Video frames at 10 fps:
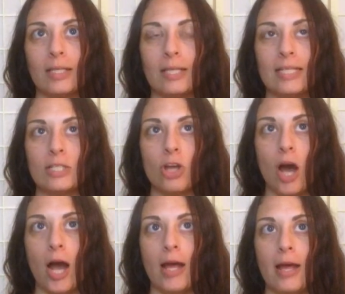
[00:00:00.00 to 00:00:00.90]
it's
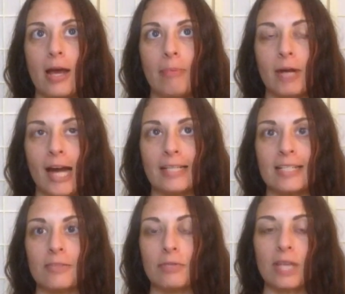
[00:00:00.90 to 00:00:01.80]
not a
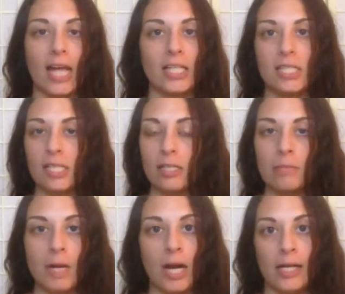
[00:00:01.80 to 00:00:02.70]
practice of silencing the
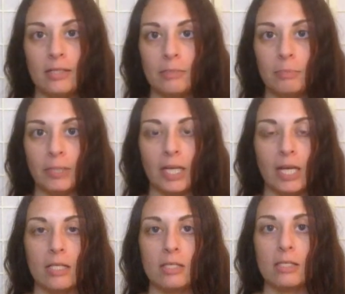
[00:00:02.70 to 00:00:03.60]
mind,
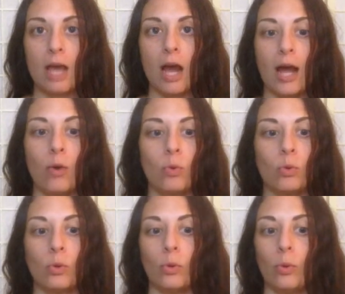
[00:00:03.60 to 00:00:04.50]
because I
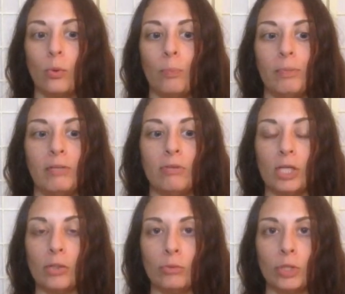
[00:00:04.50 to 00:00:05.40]
will be
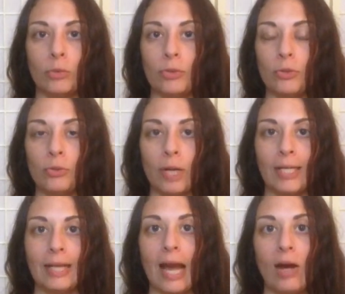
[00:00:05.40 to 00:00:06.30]
very real with you
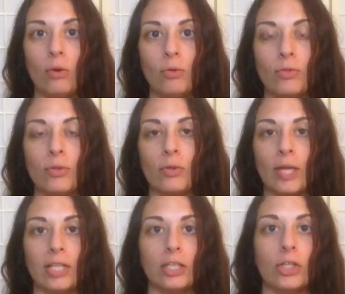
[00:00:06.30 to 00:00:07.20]
right now. The
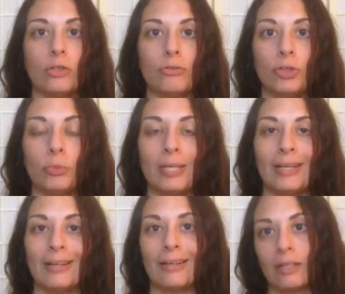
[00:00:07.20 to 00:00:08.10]
likelihood of you
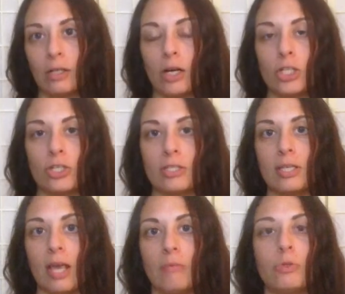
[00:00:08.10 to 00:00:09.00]
being
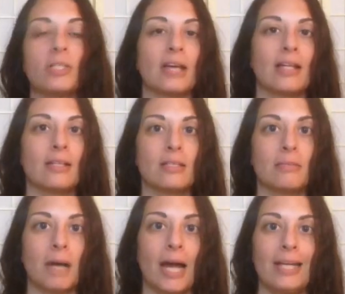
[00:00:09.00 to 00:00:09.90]
consciously able to silence the
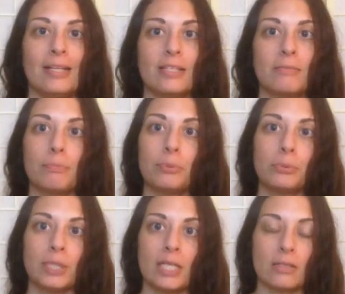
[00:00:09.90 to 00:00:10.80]
mind is
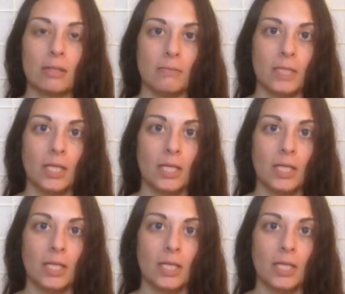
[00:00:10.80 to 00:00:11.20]
pretty slim.